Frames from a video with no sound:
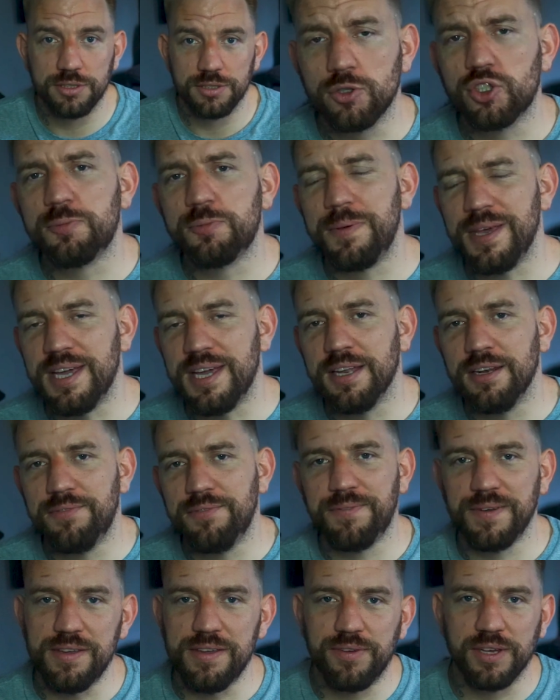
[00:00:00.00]
Now, speaking
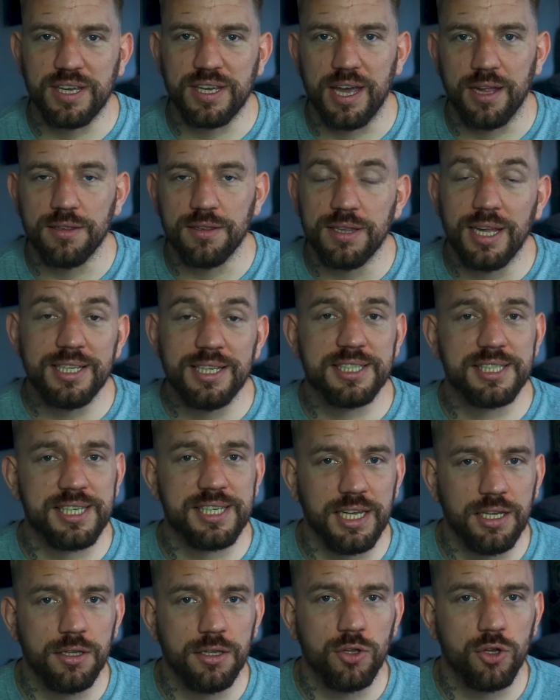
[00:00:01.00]
of FIFAKILL, let's
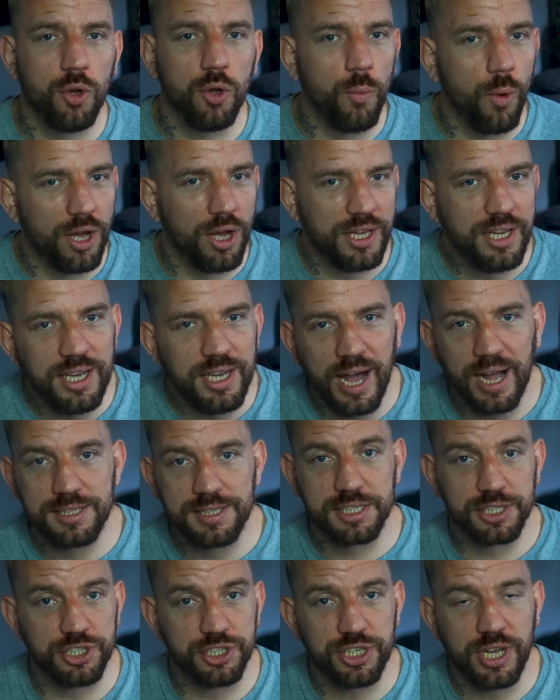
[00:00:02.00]
take a look at what he
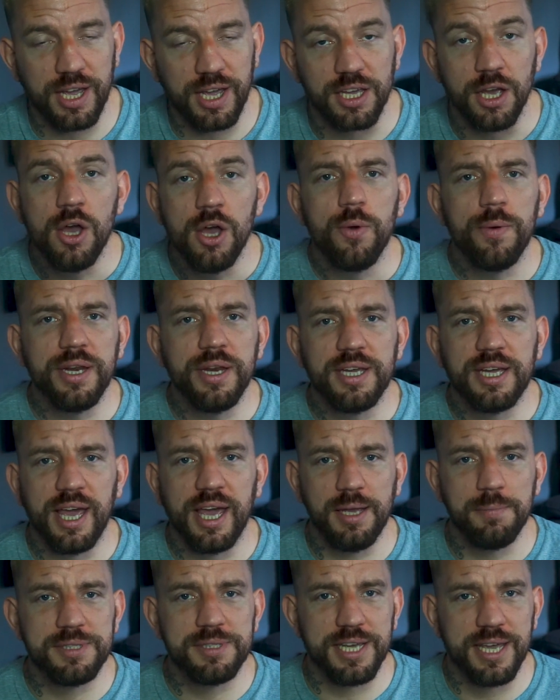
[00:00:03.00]
had to say when it
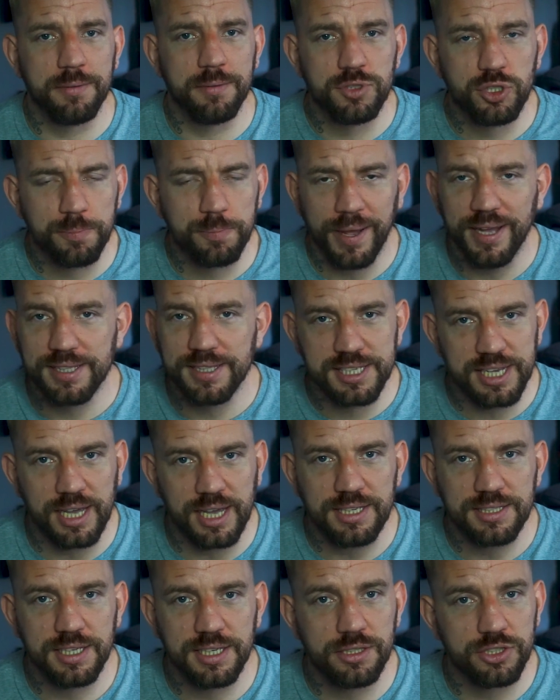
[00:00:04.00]
came to him
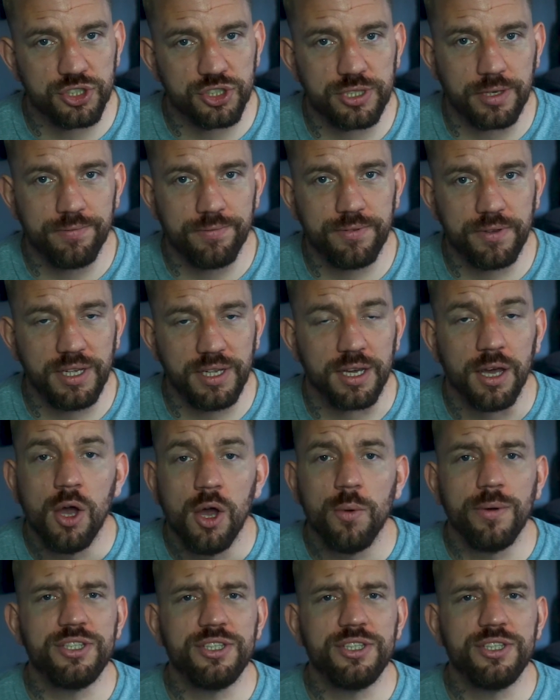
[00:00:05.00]
spectating Symfuhny,